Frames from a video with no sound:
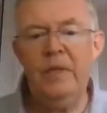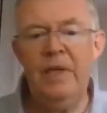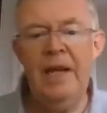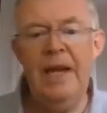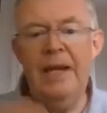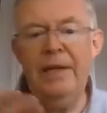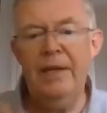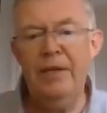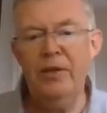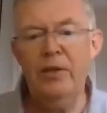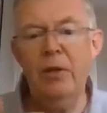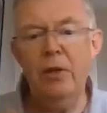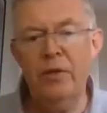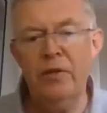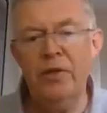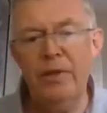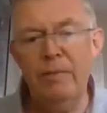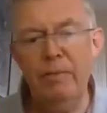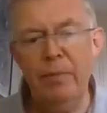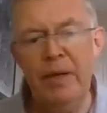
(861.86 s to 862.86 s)
and it's
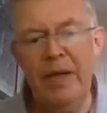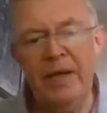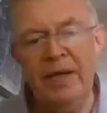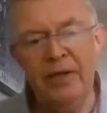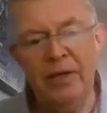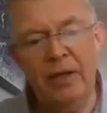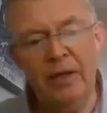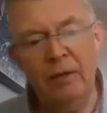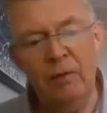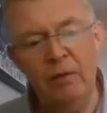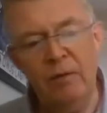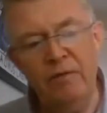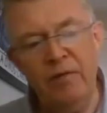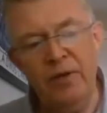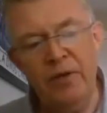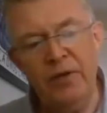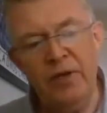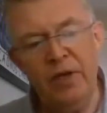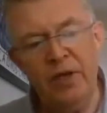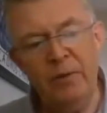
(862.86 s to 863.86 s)
locked in place like we've
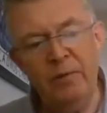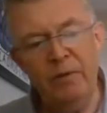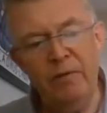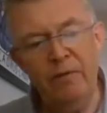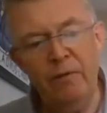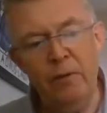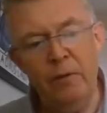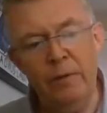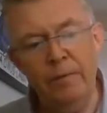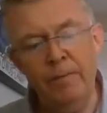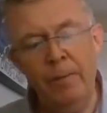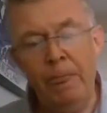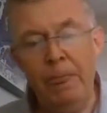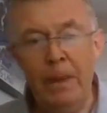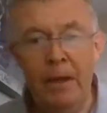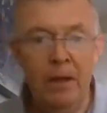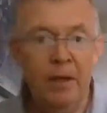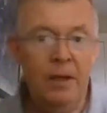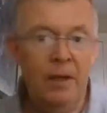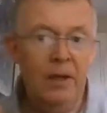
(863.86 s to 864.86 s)
discussed before.
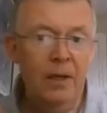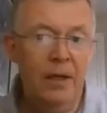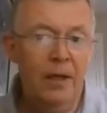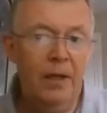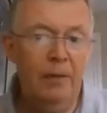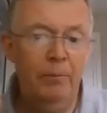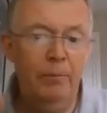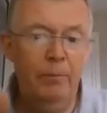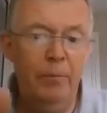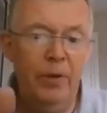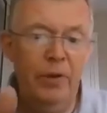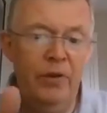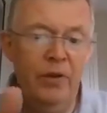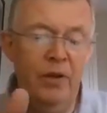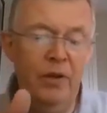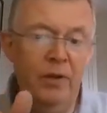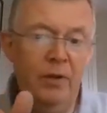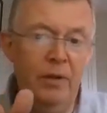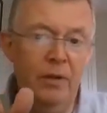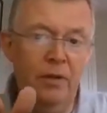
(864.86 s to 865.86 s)
But
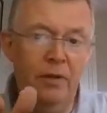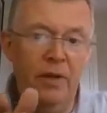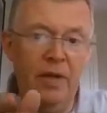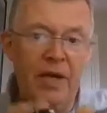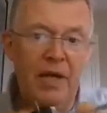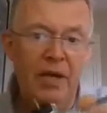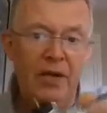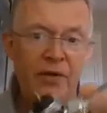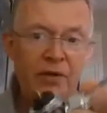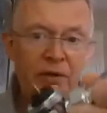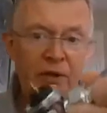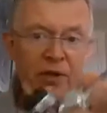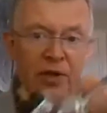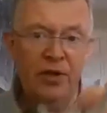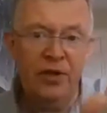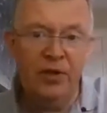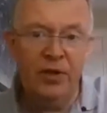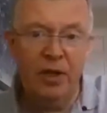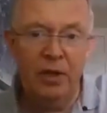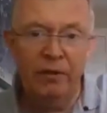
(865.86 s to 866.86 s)
the insert
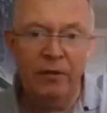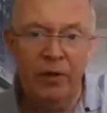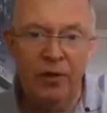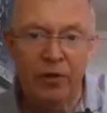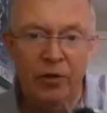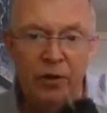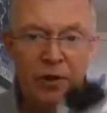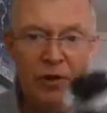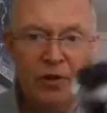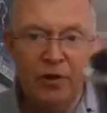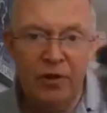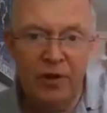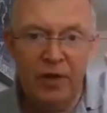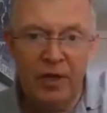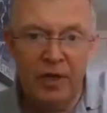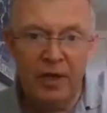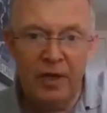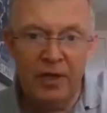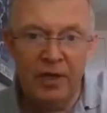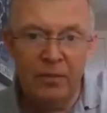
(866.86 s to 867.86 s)
itself, as you can
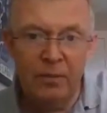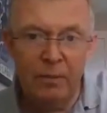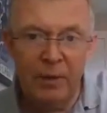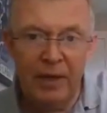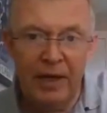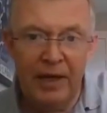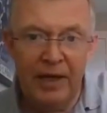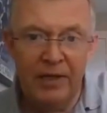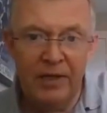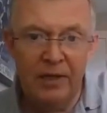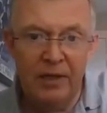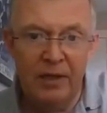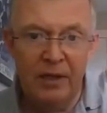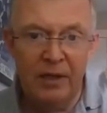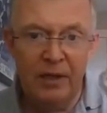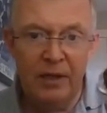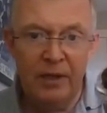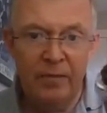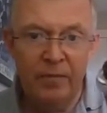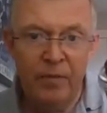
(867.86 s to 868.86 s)
see, is
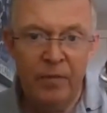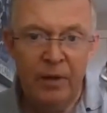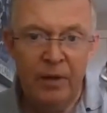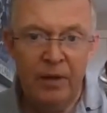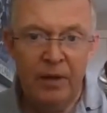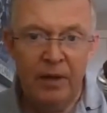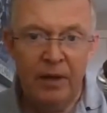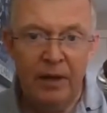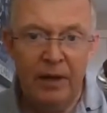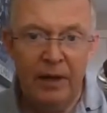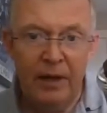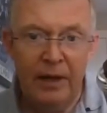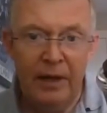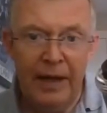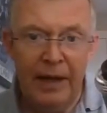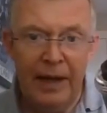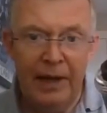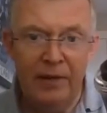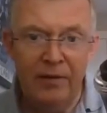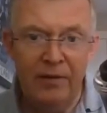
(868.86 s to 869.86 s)
plastic,
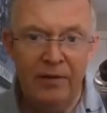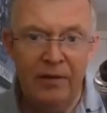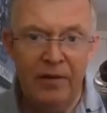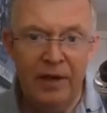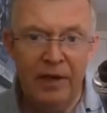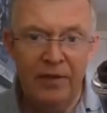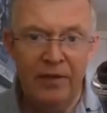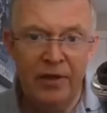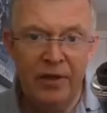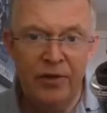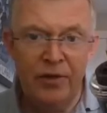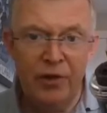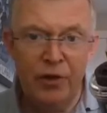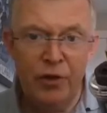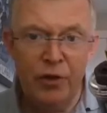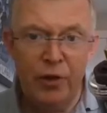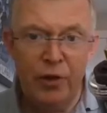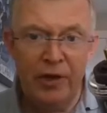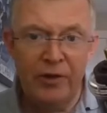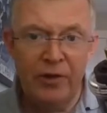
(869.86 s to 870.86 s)
and that doesn't
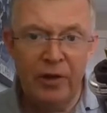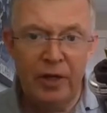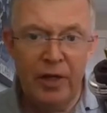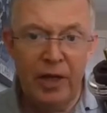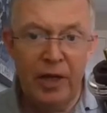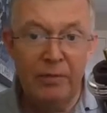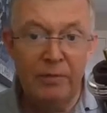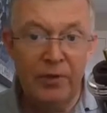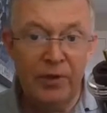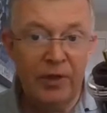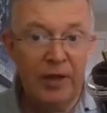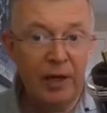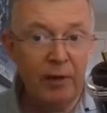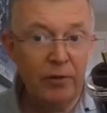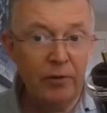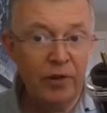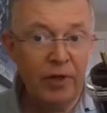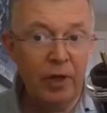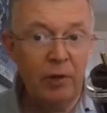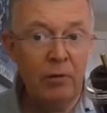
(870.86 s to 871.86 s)
attract lime
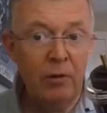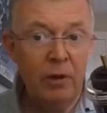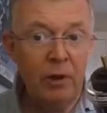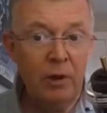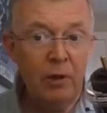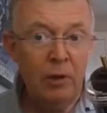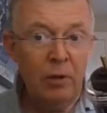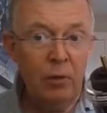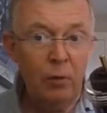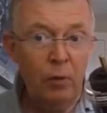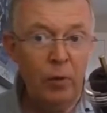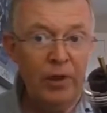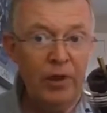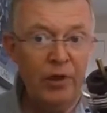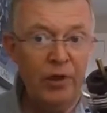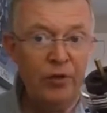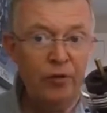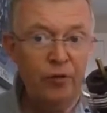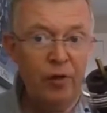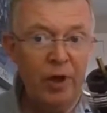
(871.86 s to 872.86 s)
scale. So we
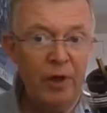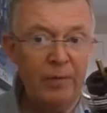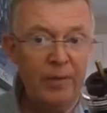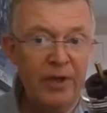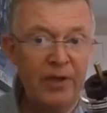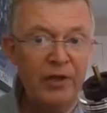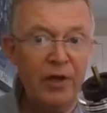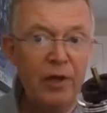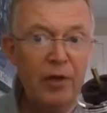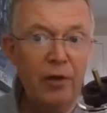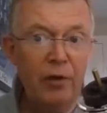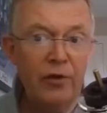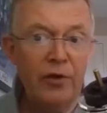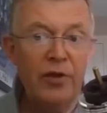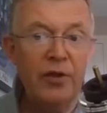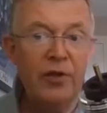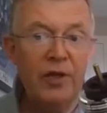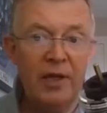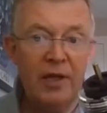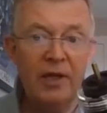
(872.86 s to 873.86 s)
describe it as a
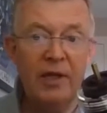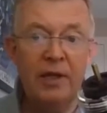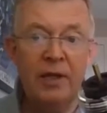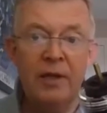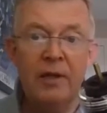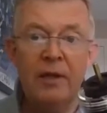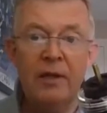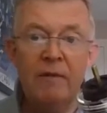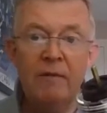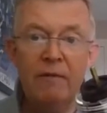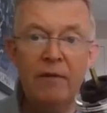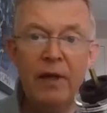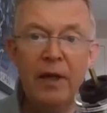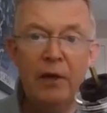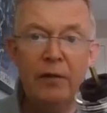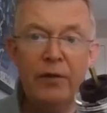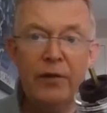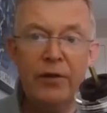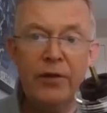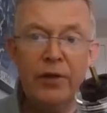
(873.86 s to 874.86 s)
non-stick
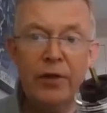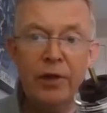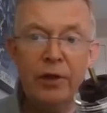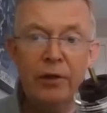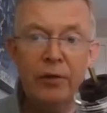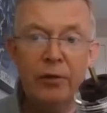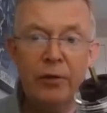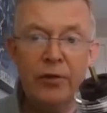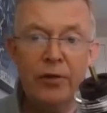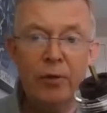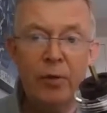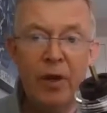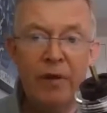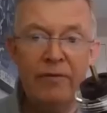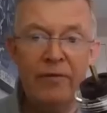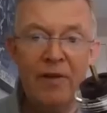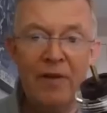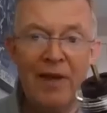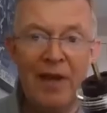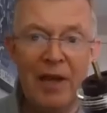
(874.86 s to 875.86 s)
valve internal. So
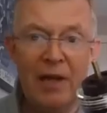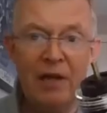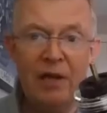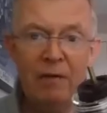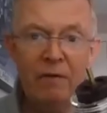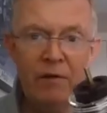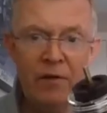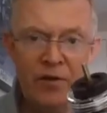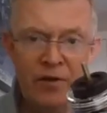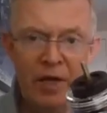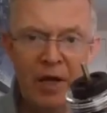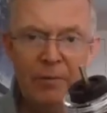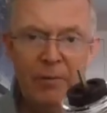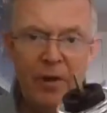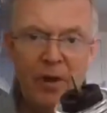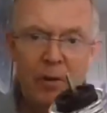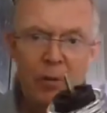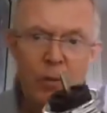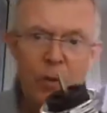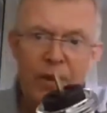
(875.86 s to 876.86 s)
after the end of the
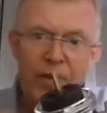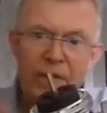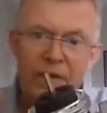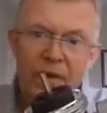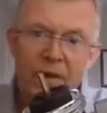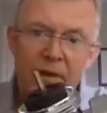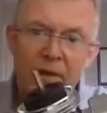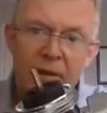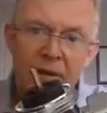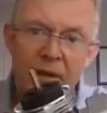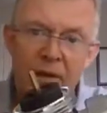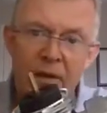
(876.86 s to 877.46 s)
summer, when the